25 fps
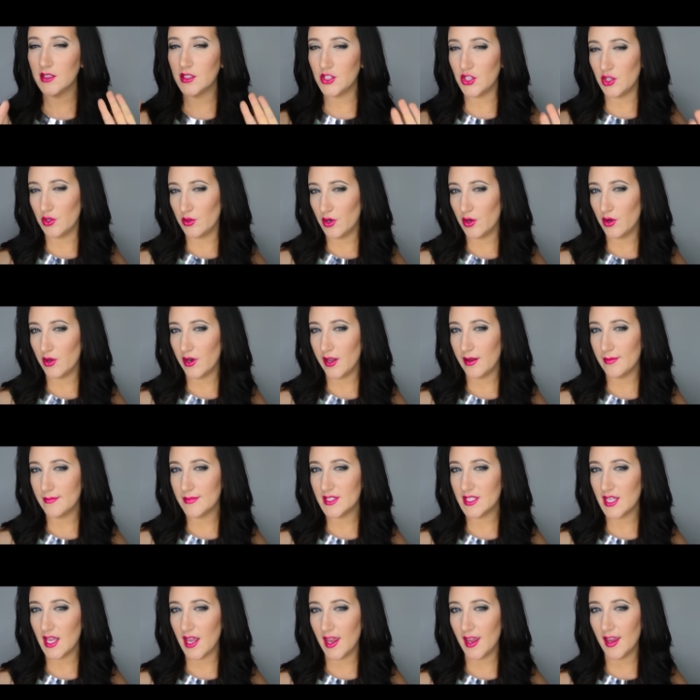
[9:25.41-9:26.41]
Do you know what I'm
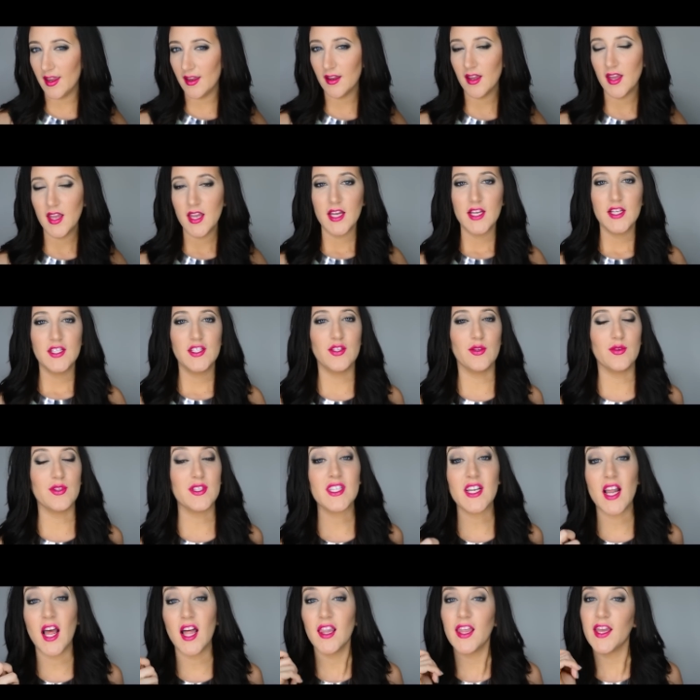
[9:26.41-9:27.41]
saying? So
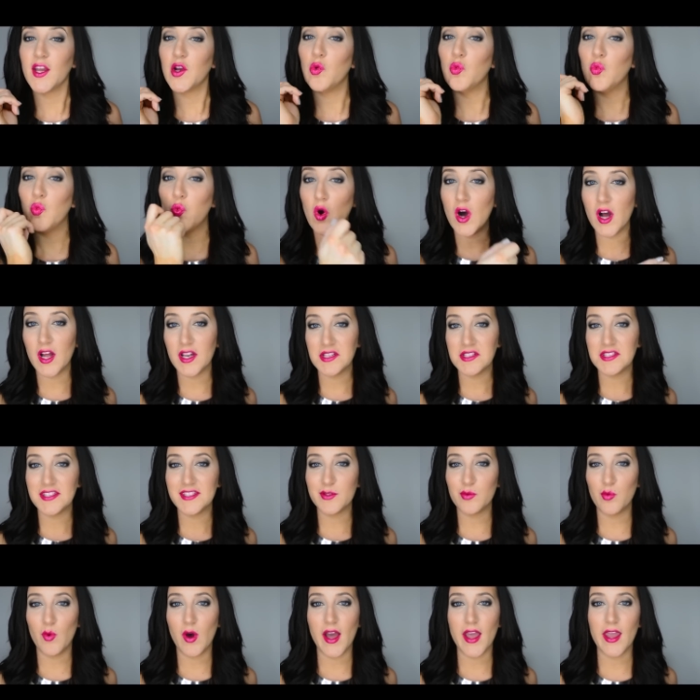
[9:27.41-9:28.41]
it's not like one
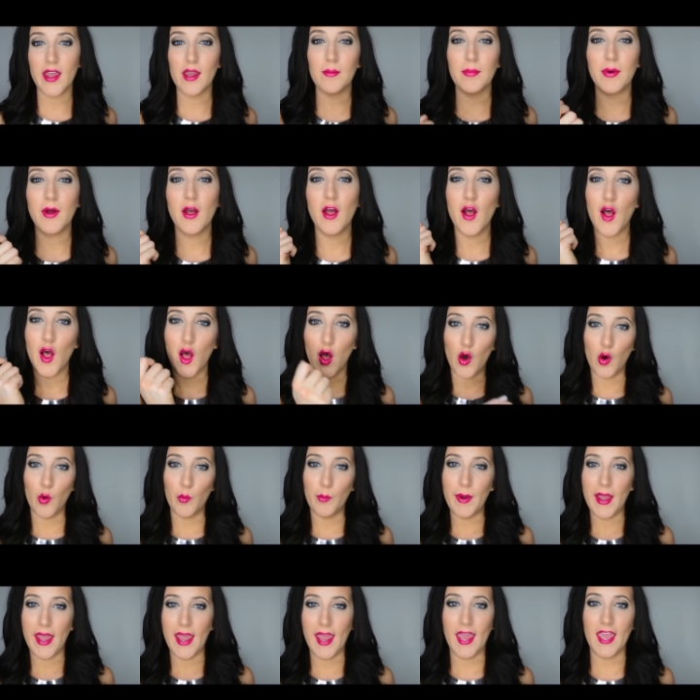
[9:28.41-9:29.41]
swipe
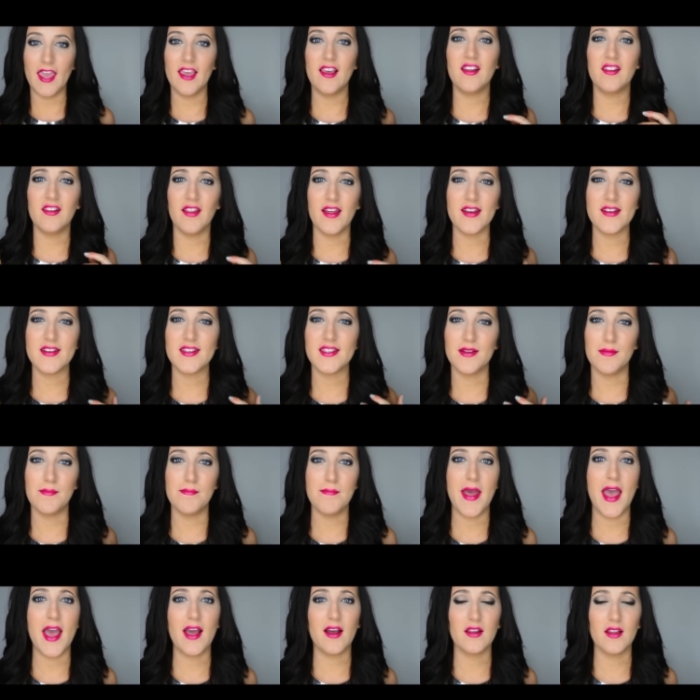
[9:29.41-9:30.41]
opaque like some
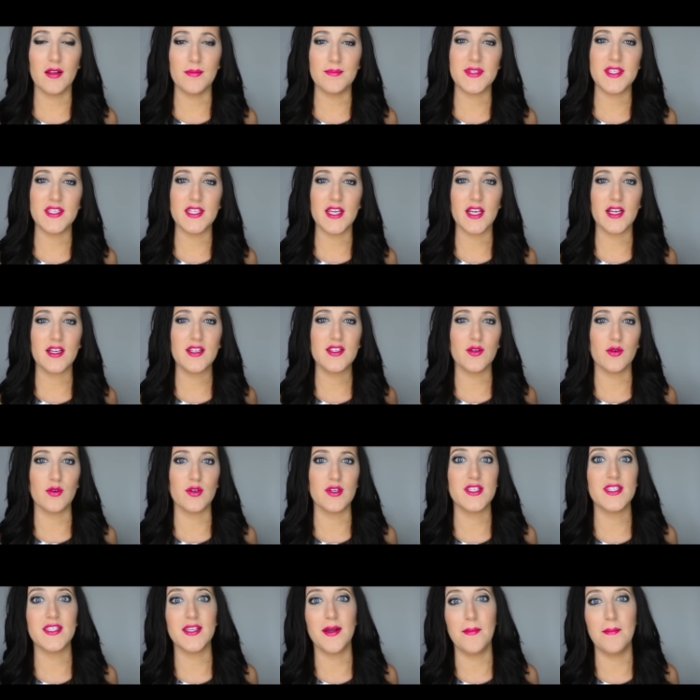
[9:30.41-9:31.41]
MAC lipsticks
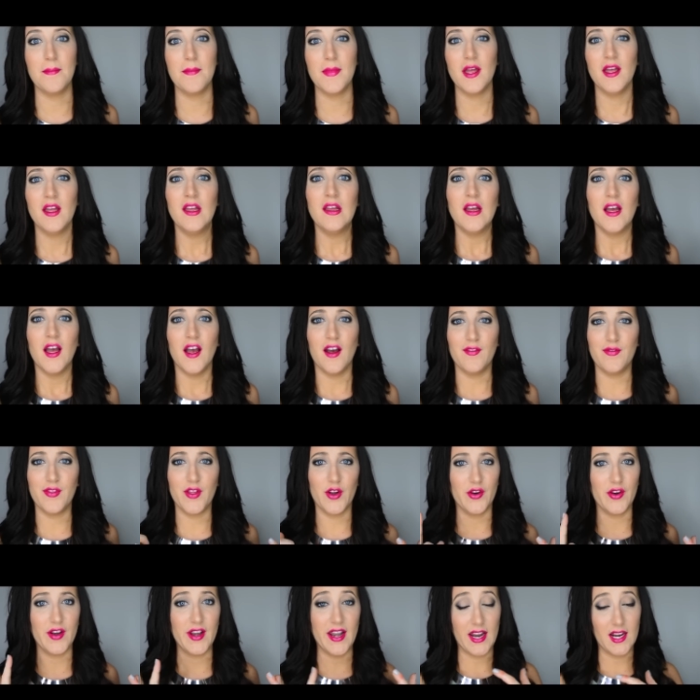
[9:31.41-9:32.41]
or some of
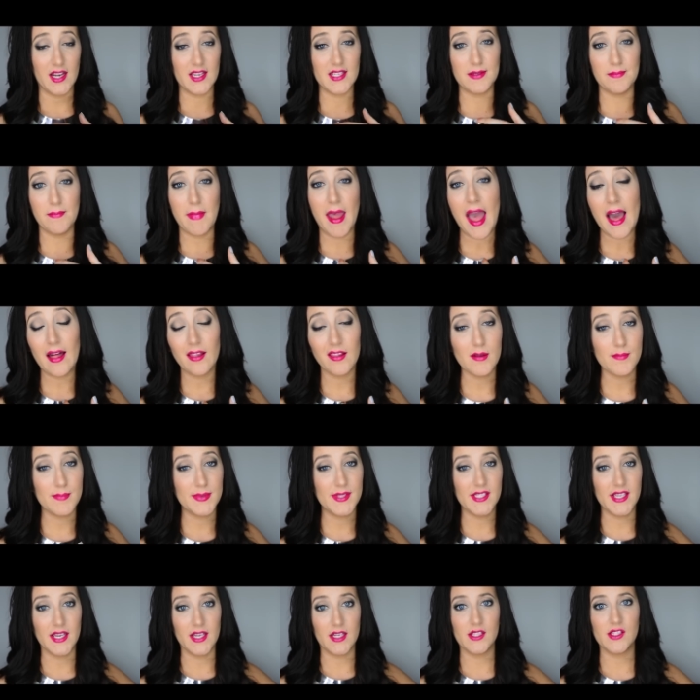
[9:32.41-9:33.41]
their NYX matte
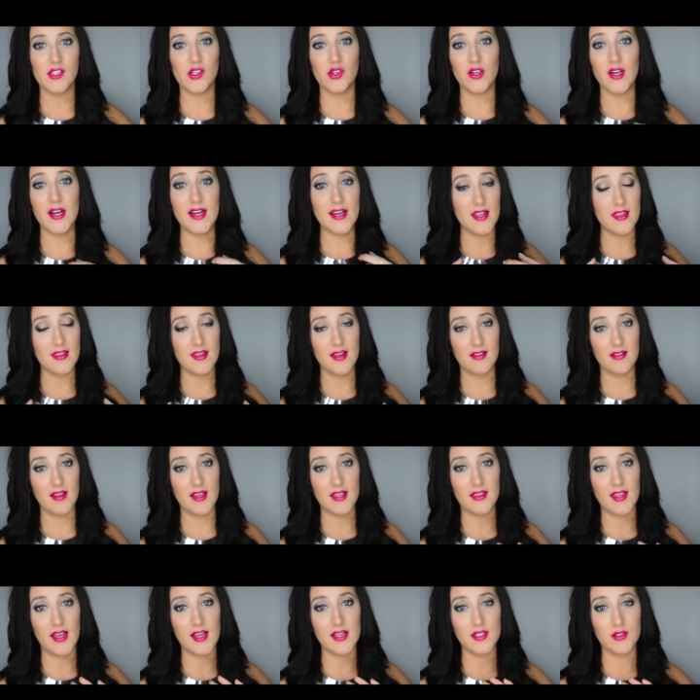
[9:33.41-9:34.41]
lipsticks or anything
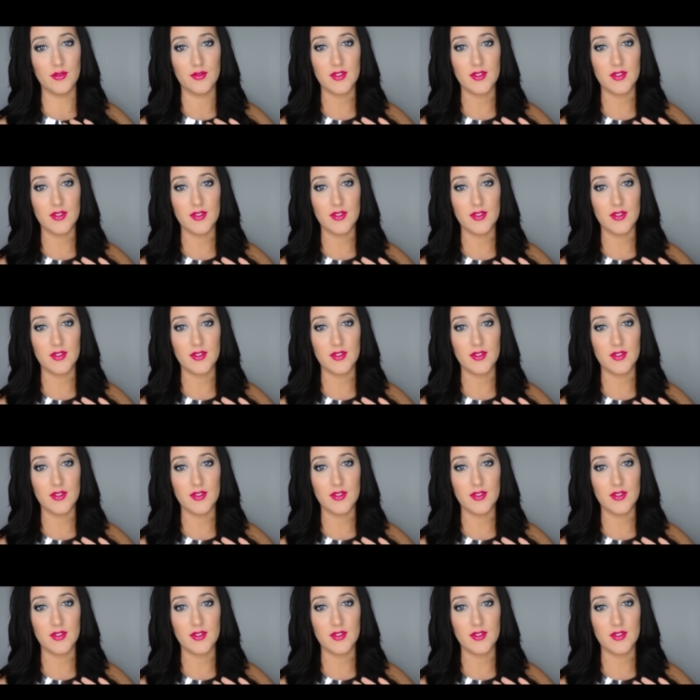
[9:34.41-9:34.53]
like that.